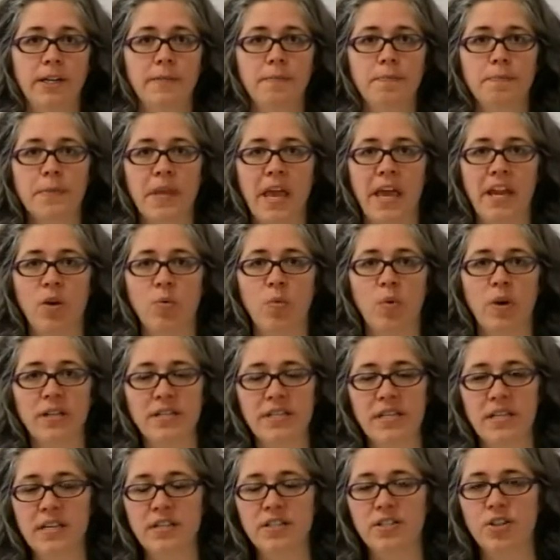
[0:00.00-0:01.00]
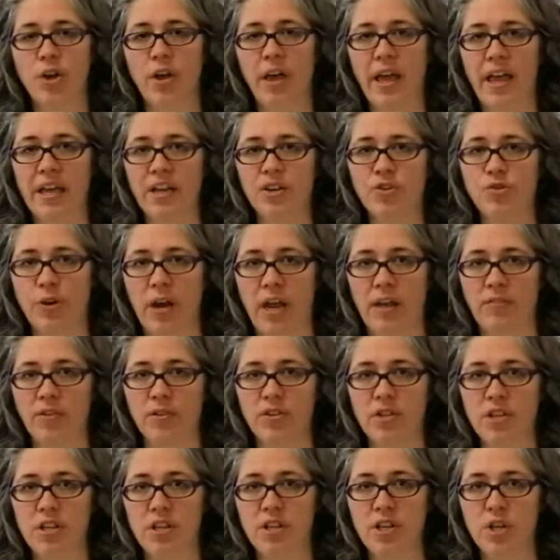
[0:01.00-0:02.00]
And it wasn't until I had traveled to
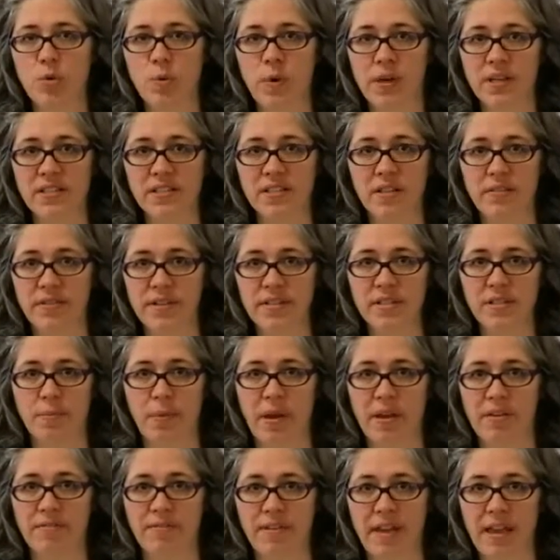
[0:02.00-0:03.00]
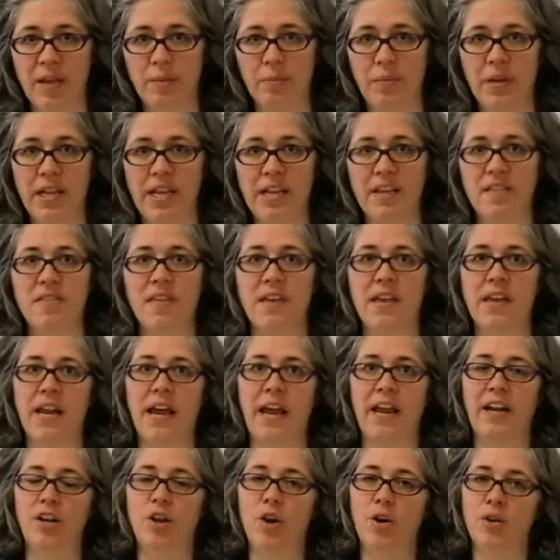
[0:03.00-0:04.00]
the US to visit my family that I
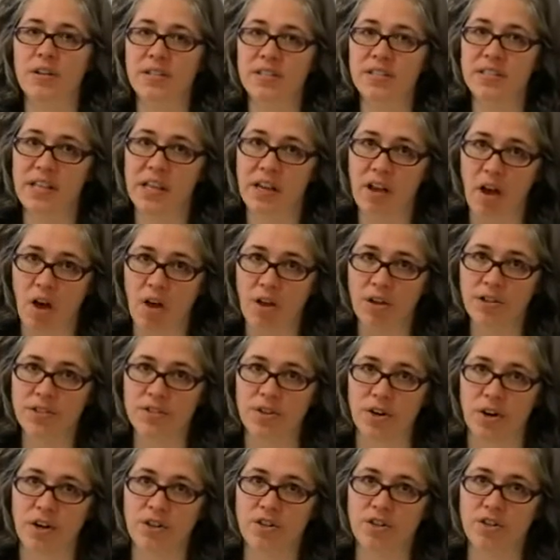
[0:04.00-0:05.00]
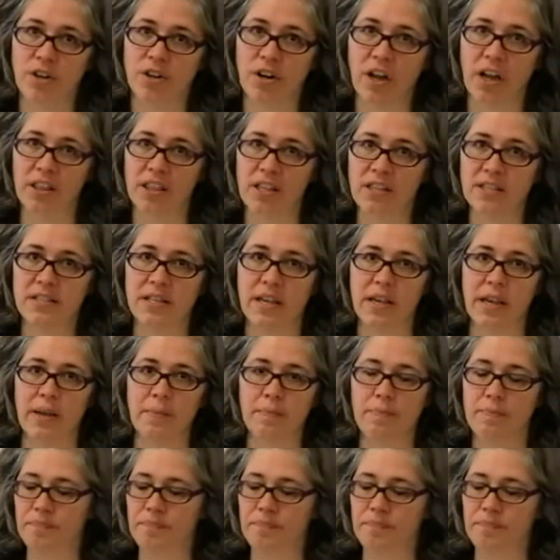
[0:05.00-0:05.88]
noticed that all starch are not the same.